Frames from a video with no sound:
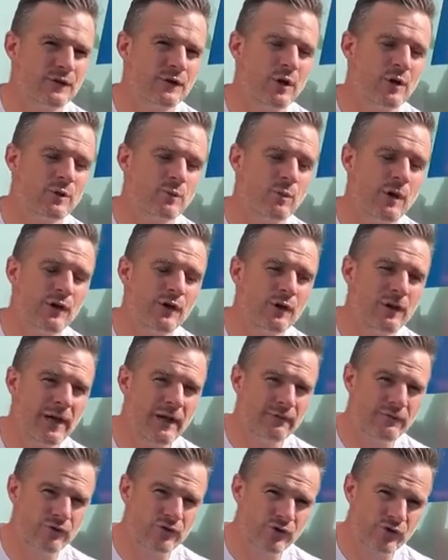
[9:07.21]
So it's one you'll
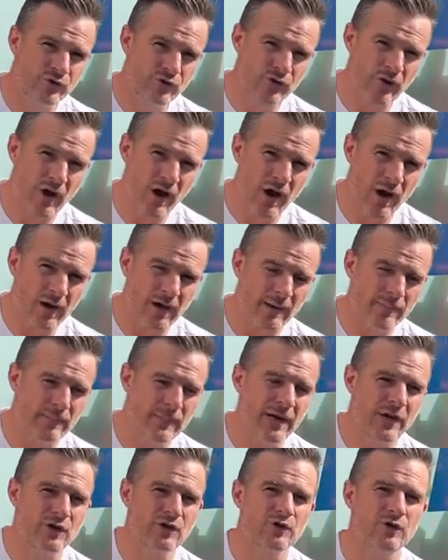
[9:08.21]
have to trial and
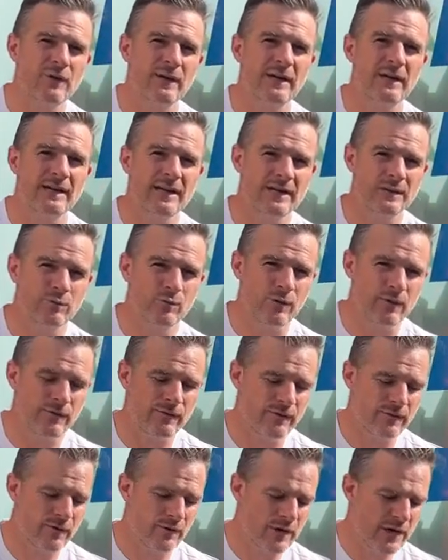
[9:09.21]
make sure that it does work
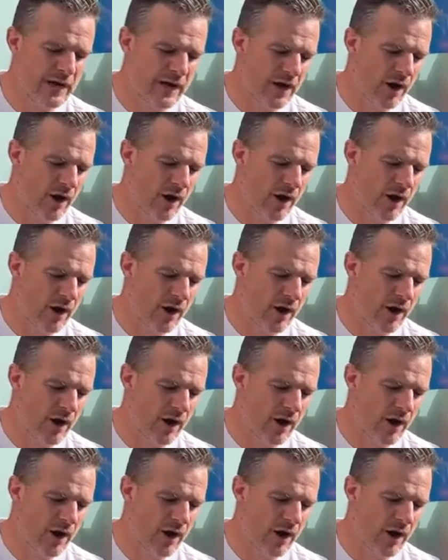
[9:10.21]
for you.